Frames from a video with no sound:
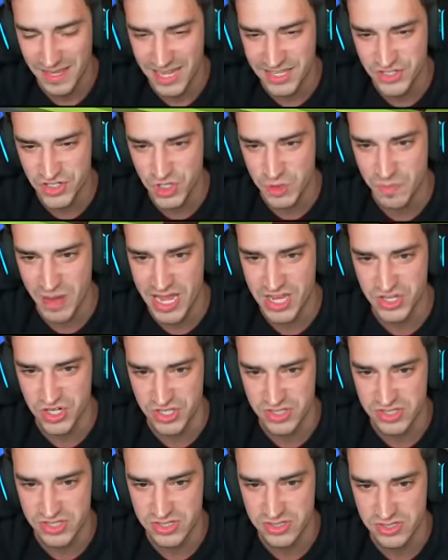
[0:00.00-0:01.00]
It's just
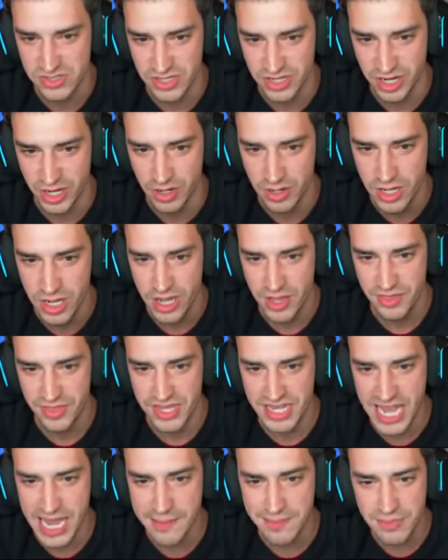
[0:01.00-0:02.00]
patience, you know? The
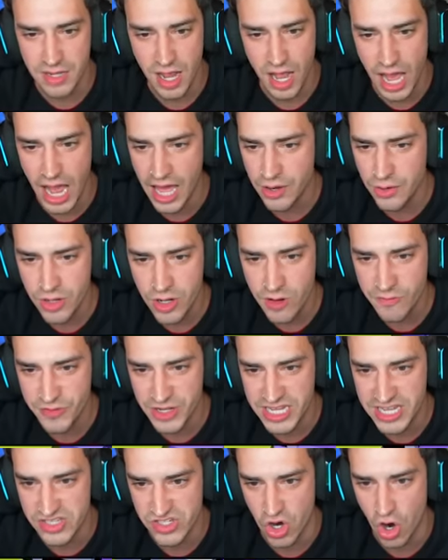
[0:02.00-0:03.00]
game, I don't know if it
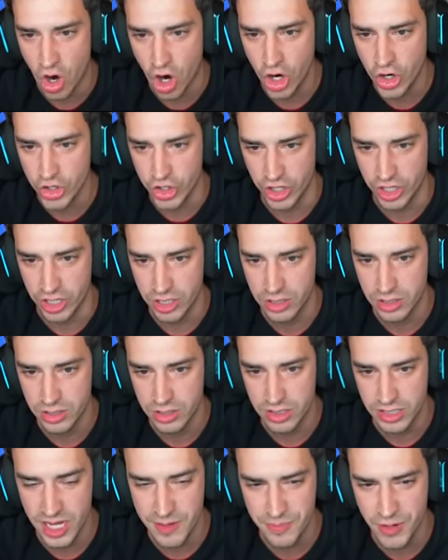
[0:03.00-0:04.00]
gets harder.
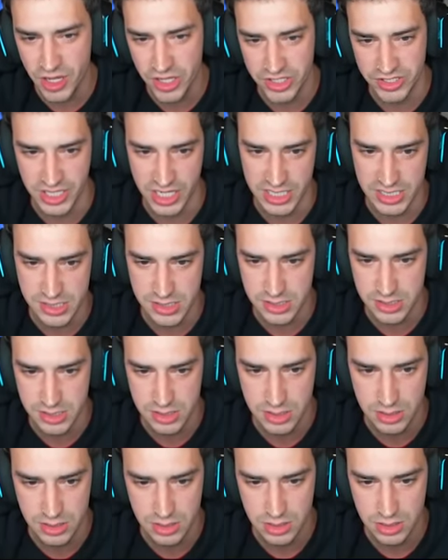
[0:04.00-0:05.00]
It probably does.
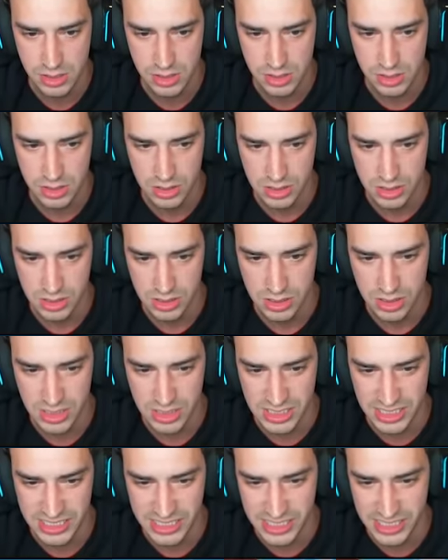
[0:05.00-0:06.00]
Oh,
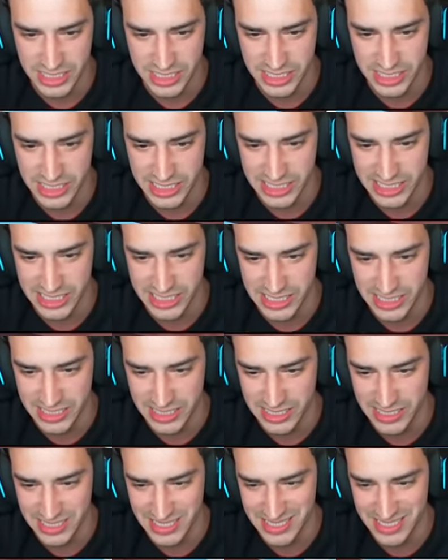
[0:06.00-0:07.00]
I need a good...
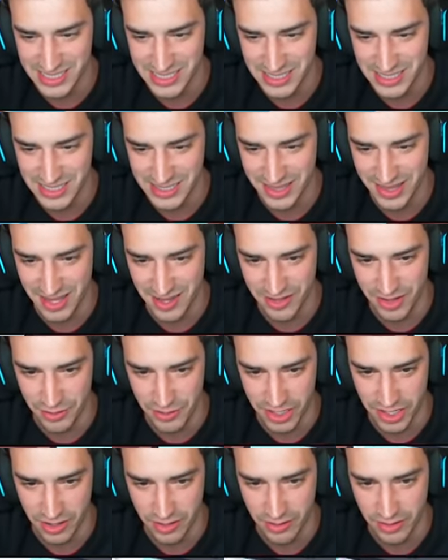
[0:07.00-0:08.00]
There
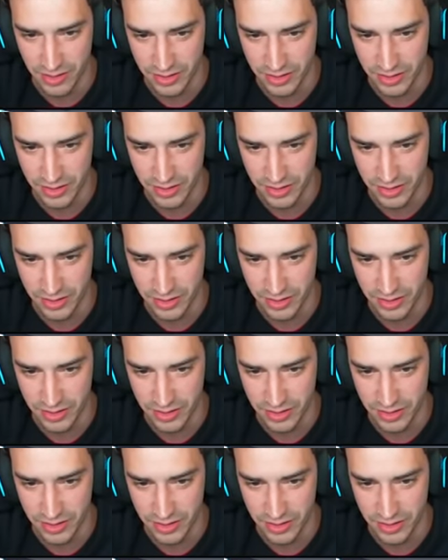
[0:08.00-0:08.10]
we go.